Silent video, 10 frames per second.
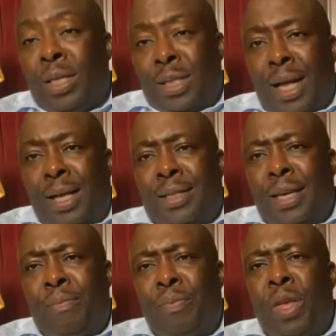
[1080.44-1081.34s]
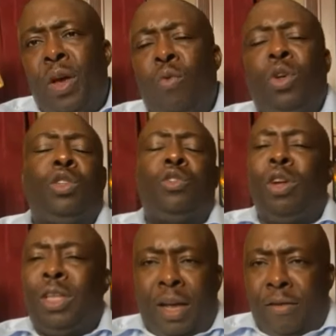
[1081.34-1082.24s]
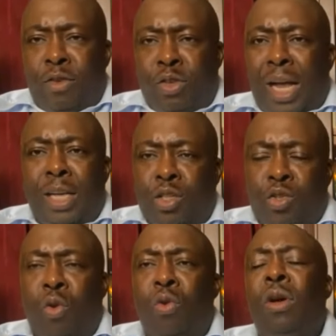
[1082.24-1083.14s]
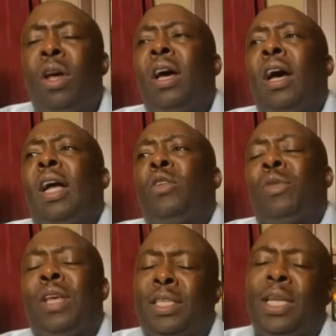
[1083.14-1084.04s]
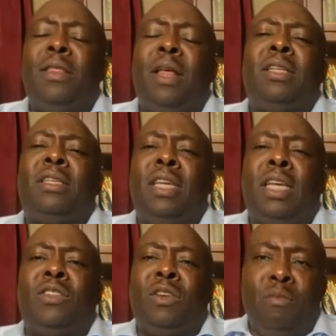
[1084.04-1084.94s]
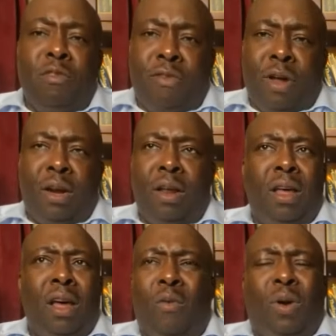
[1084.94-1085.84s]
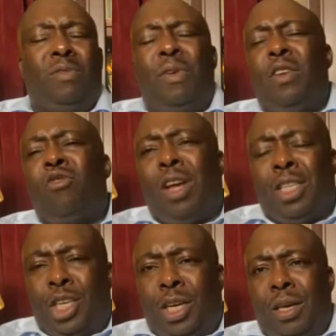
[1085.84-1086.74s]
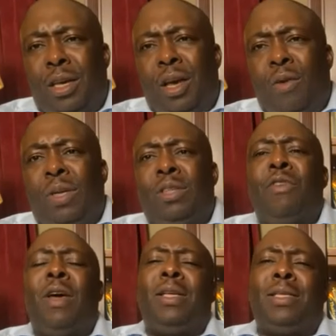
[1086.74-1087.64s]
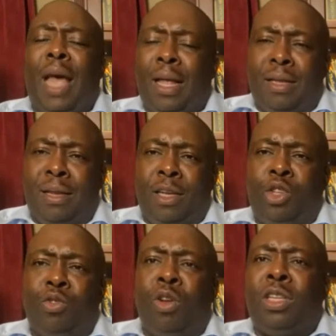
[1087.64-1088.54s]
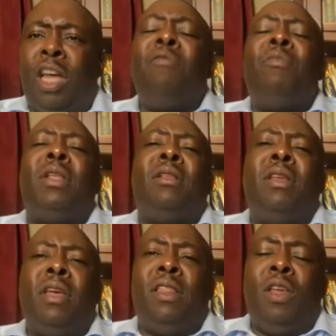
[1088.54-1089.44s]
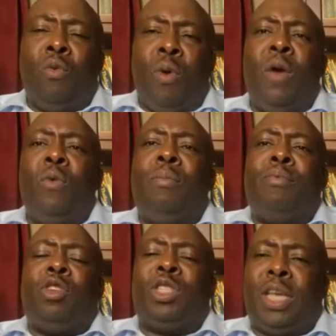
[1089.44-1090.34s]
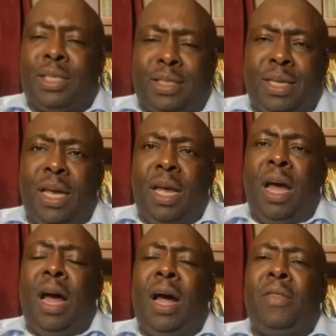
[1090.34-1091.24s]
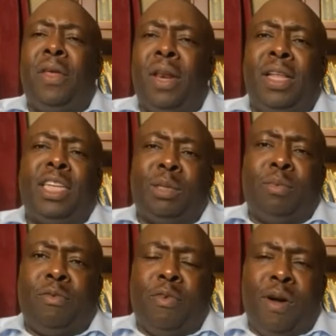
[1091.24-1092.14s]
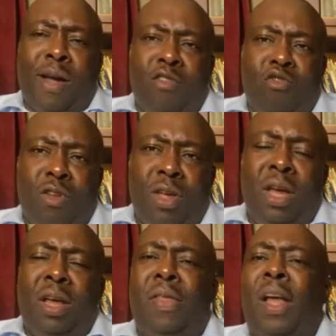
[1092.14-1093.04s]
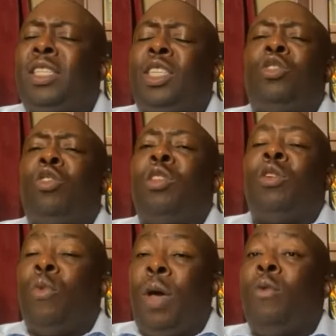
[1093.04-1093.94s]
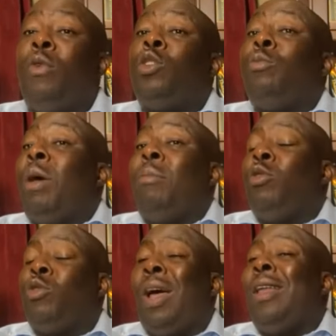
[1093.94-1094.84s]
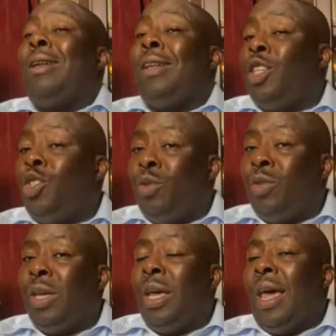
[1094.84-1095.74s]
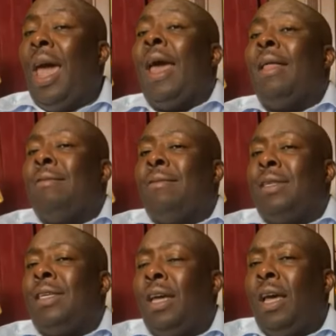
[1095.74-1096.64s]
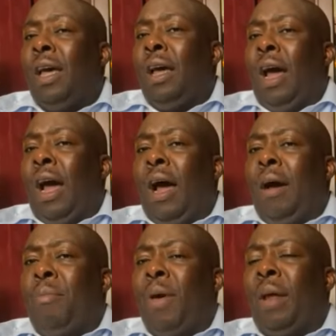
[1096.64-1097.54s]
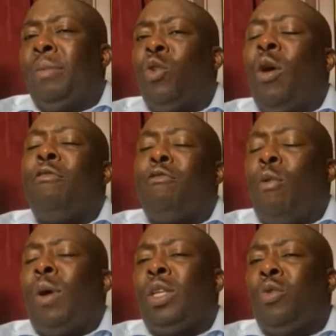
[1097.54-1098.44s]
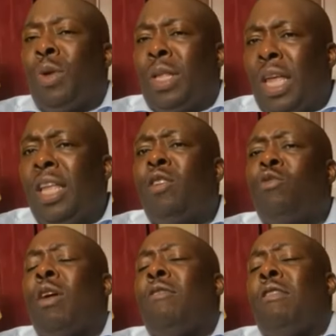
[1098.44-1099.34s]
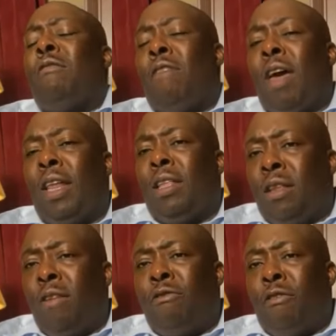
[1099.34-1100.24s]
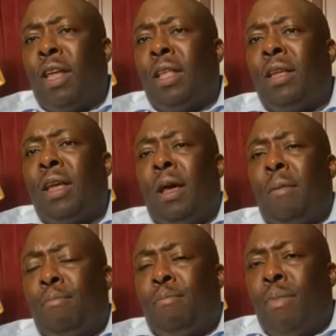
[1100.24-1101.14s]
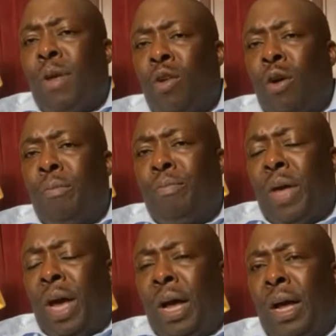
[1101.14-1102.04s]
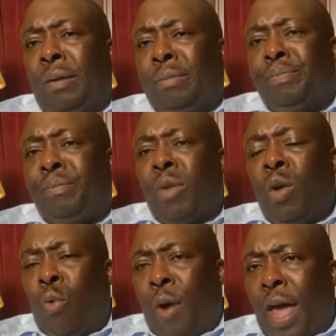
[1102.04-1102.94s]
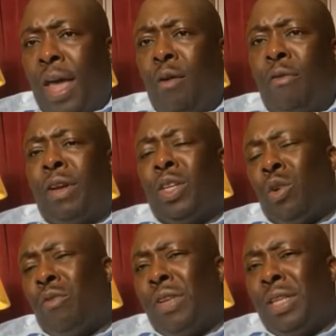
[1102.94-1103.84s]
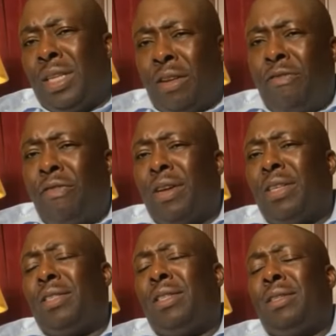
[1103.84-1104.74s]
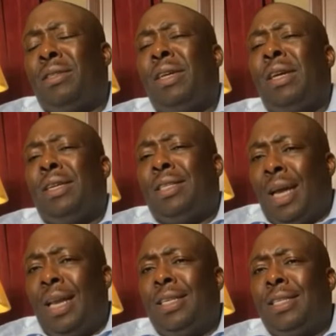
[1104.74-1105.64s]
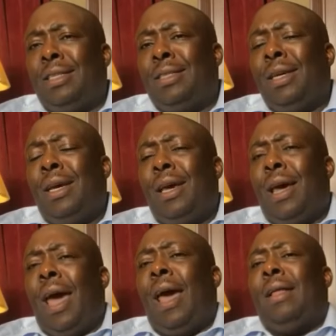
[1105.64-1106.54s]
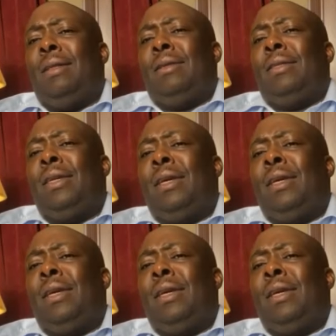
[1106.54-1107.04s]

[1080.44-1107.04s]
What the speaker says: as an answer. We should not have done so. To the extent that his removal was very tragic, was very sad. It should not have been the way we process the leadership of our country. That is not the way we should be able to handle issues. And perhaps going forward, we need to have a very different, you know, way of resolving differences, challenges, and